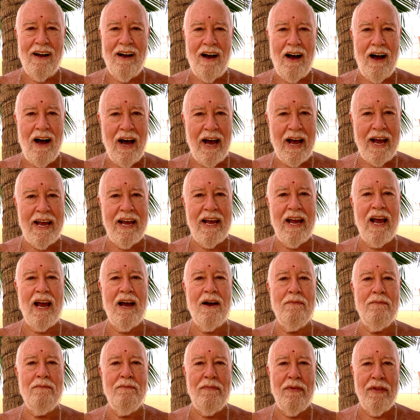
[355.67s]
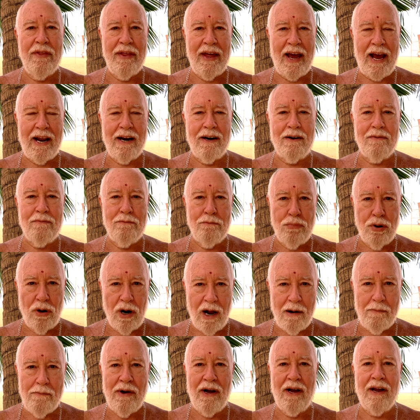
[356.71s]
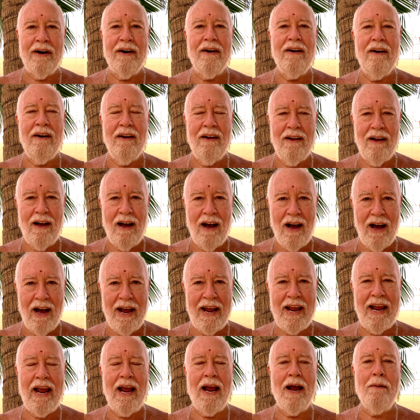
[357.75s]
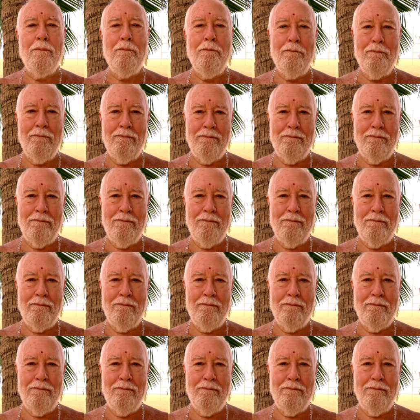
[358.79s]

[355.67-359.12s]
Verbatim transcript: I am that Brahman, I am.